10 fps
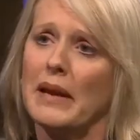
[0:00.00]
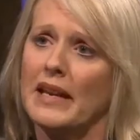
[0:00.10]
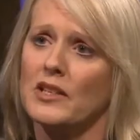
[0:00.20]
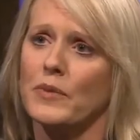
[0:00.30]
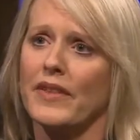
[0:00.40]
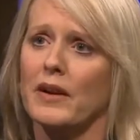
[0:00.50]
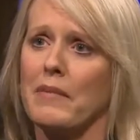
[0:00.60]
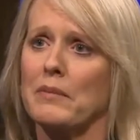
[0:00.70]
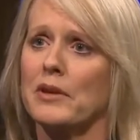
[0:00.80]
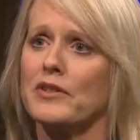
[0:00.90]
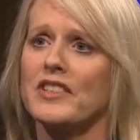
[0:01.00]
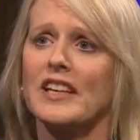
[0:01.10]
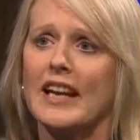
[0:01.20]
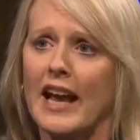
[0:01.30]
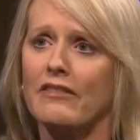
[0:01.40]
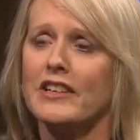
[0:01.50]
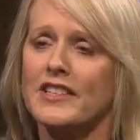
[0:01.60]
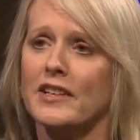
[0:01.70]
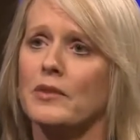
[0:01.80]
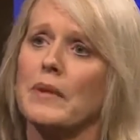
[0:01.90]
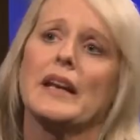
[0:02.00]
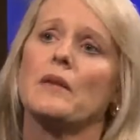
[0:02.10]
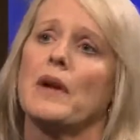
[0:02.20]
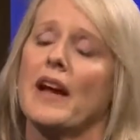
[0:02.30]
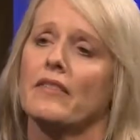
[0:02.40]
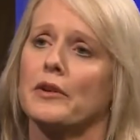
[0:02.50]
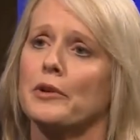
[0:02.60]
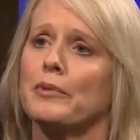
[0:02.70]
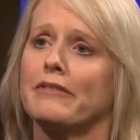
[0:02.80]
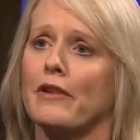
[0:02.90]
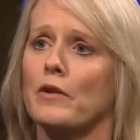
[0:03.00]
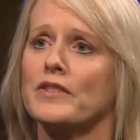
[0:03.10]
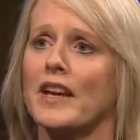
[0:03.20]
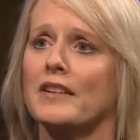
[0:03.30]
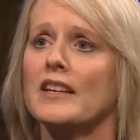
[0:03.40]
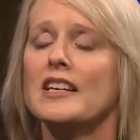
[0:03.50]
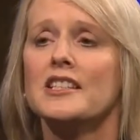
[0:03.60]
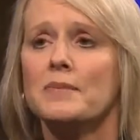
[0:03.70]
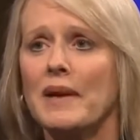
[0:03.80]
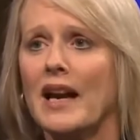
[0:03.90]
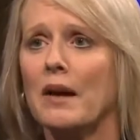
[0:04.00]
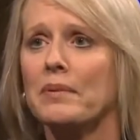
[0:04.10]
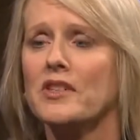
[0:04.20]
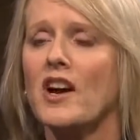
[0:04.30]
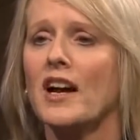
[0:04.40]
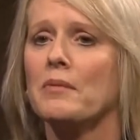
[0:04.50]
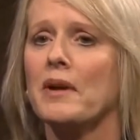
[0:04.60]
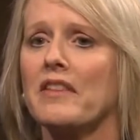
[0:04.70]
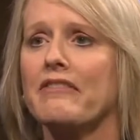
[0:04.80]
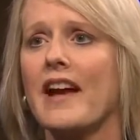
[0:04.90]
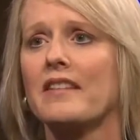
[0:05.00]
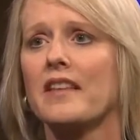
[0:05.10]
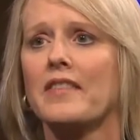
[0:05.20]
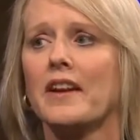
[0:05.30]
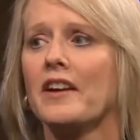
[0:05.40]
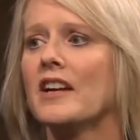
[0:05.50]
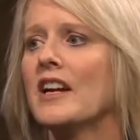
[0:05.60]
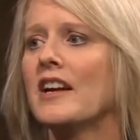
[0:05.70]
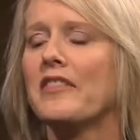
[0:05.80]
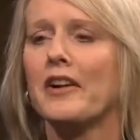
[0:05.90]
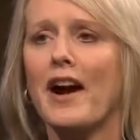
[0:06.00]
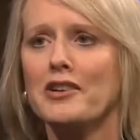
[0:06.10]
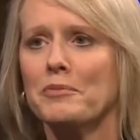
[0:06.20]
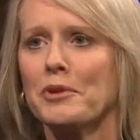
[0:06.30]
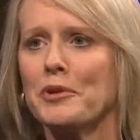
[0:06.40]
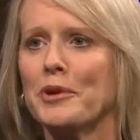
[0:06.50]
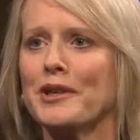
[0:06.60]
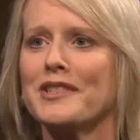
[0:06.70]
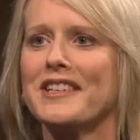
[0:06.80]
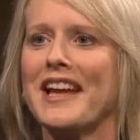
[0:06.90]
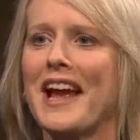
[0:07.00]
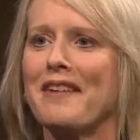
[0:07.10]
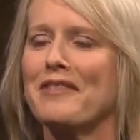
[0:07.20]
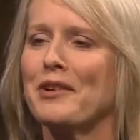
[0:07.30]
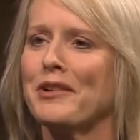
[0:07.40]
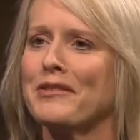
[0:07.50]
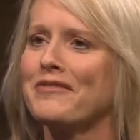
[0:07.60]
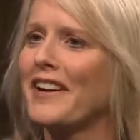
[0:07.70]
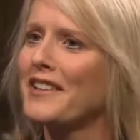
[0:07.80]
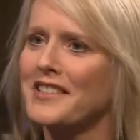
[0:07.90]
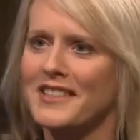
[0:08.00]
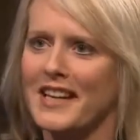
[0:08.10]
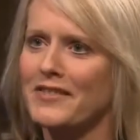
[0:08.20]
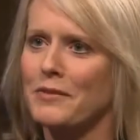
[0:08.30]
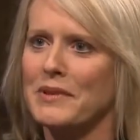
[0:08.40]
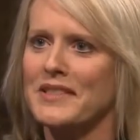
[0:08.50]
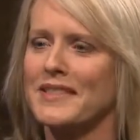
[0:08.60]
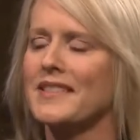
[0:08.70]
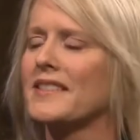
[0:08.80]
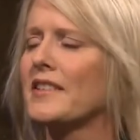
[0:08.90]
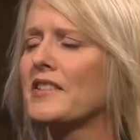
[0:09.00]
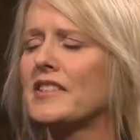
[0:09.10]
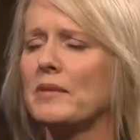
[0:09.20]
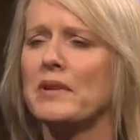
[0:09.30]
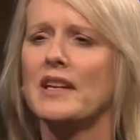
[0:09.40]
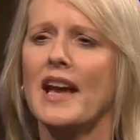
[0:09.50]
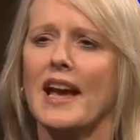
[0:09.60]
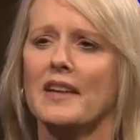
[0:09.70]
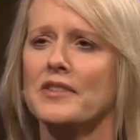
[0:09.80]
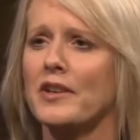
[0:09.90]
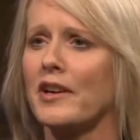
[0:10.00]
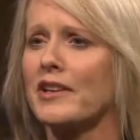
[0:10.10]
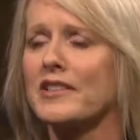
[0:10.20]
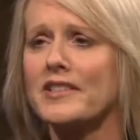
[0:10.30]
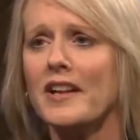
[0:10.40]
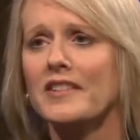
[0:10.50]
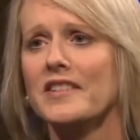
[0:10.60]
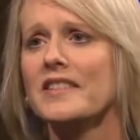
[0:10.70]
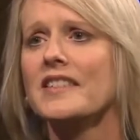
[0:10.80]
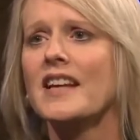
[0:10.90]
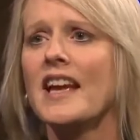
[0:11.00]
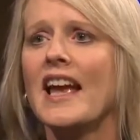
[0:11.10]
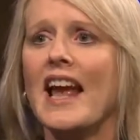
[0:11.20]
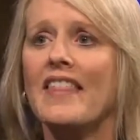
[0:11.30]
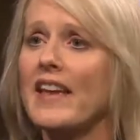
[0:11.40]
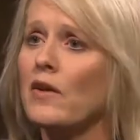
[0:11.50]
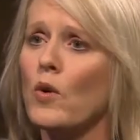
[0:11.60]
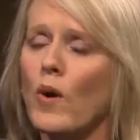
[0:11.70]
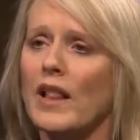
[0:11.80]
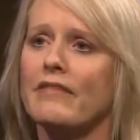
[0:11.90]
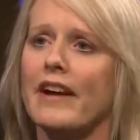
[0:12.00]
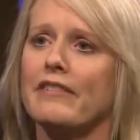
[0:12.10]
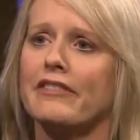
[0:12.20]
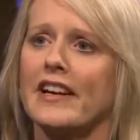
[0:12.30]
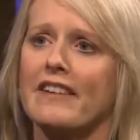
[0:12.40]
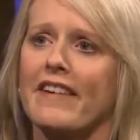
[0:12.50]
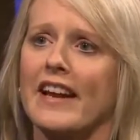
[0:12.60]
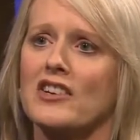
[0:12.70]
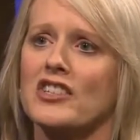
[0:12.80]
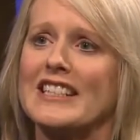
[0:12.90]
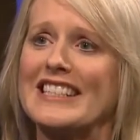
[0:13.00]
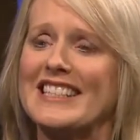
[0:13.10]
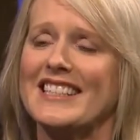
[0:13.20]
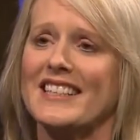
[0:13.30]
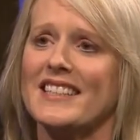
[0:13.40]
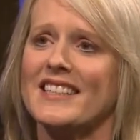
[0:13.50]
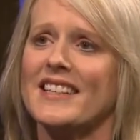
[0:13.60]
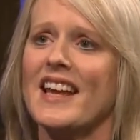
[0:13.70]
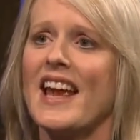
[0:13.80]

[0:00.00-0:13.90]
meetings with our members, and in every single meeting, we have a group of folks that speak up and talk the fact that they're, they're entrepreneurs, they have their very successful businesses, they're CPAs, they're consultants, and they don't qualify for any financial assistance.